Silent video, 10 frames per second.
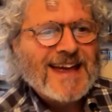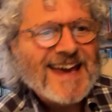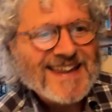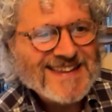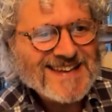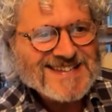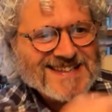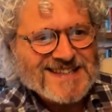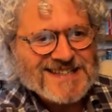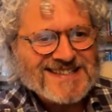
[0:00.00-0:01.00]
in this
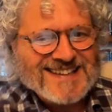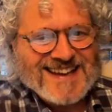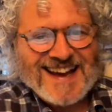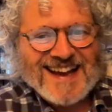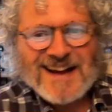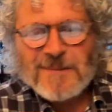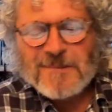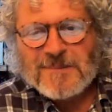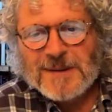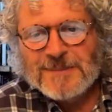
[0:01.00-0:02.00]
this uh,
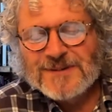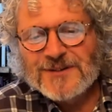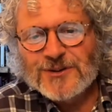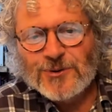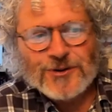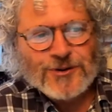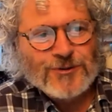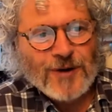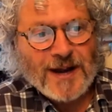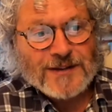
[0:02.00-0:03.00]
member of the order who
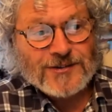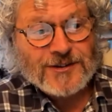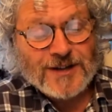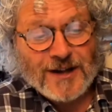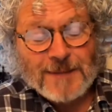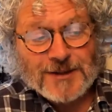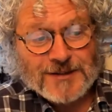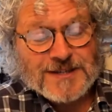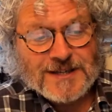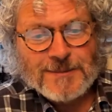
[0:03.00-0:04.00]
writes, you know, I'm
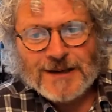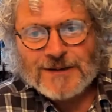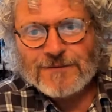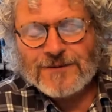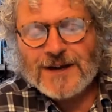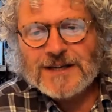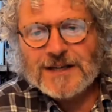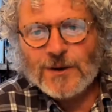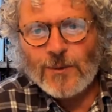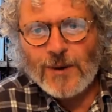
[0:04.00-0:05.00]
concerned about it
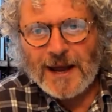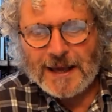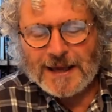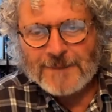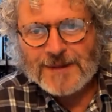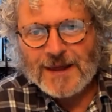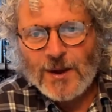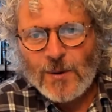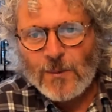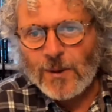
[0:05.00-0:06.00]
fading away.
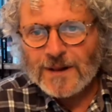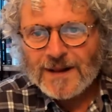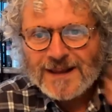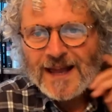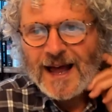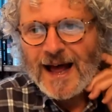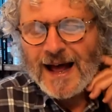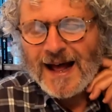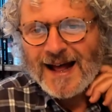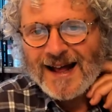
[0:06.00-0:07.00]
Well,
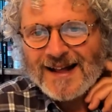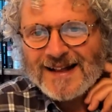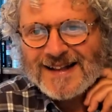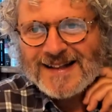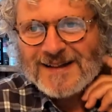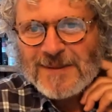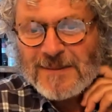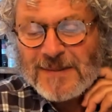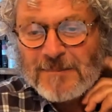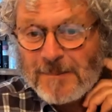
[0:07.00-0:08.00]
uh,
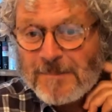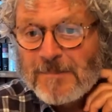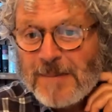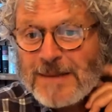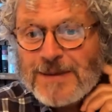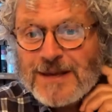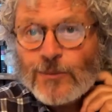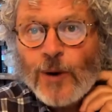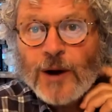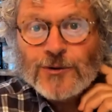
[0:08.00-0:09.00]
maybe
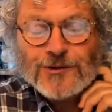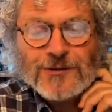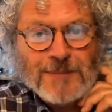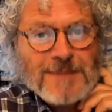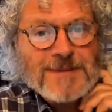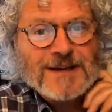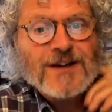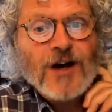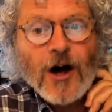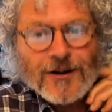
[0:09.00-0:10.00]
it won't. Maybe it
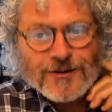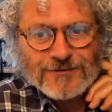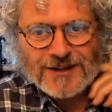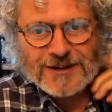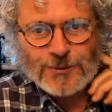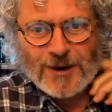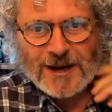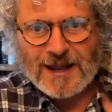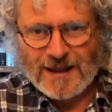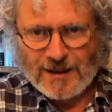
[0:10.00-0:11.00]
can't fade
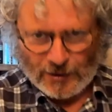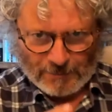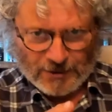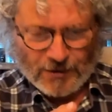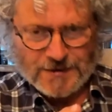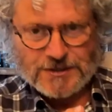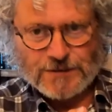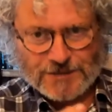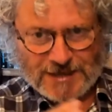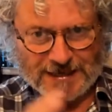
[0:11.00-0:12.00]
away because
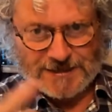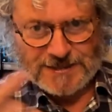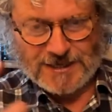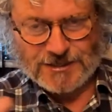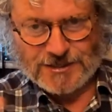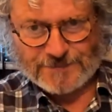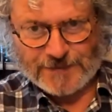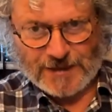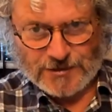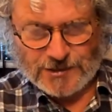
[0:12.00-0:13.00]
you've taken such
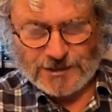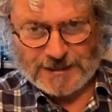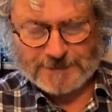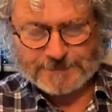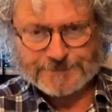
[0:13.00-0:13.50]
a journey.